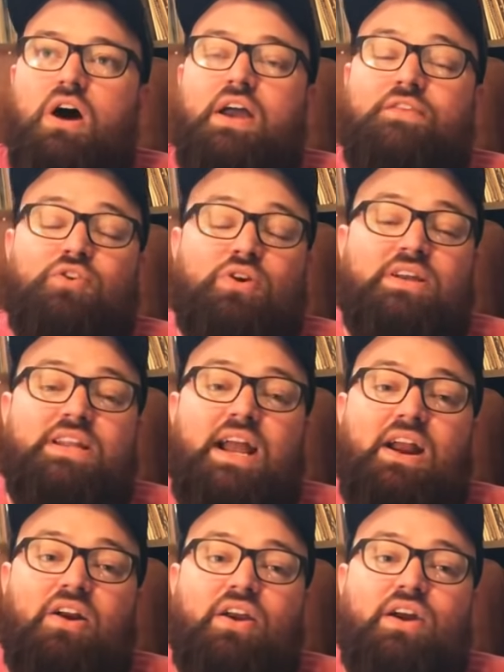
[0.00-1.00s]
if you're in the
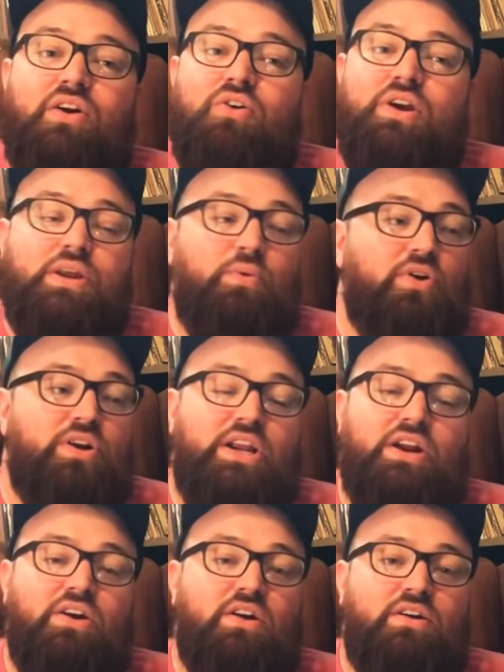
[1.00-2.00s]
area or anywhere
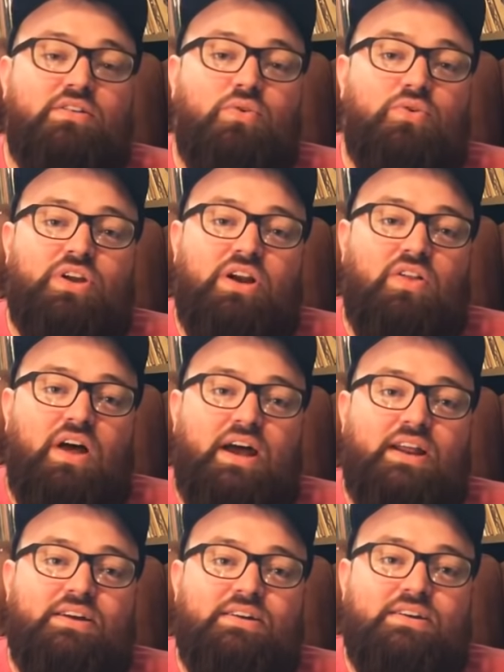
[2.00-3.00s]
near North
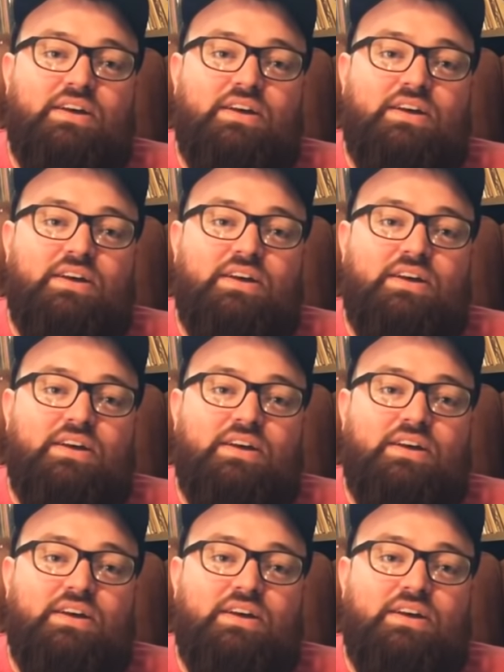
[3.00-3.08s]
Carolina,